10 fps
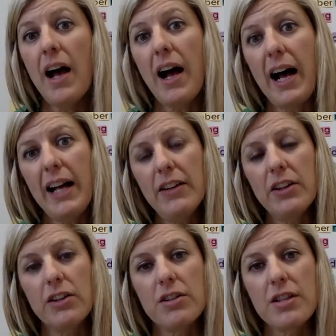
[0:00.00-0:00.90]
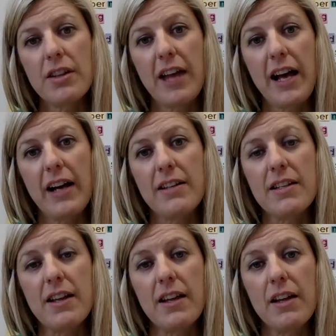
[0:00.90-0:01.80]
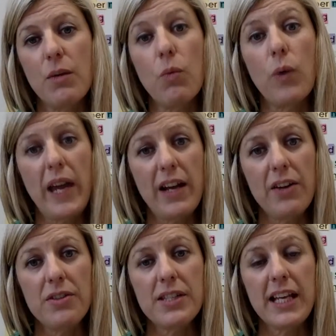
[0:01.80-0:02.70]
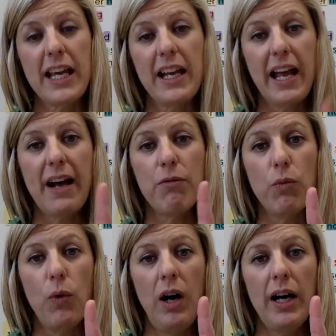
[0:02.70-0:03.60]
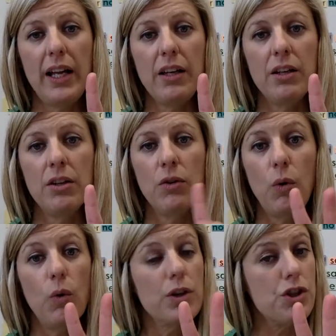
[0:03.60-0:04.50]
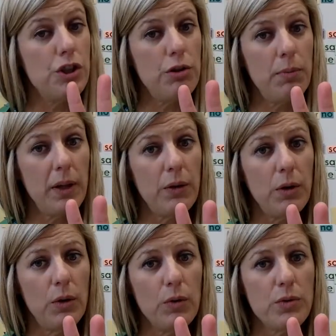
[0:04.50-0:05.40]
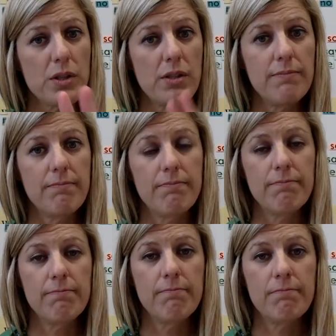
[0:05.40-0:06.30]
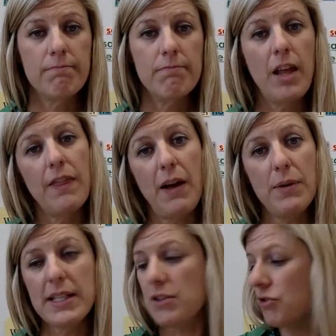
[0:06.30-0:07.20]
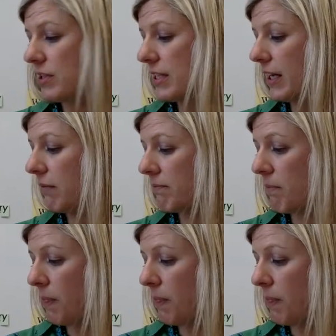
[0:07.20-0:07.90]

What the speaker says: I learned that whales can have 1 or 2 blowholes. That was interesting.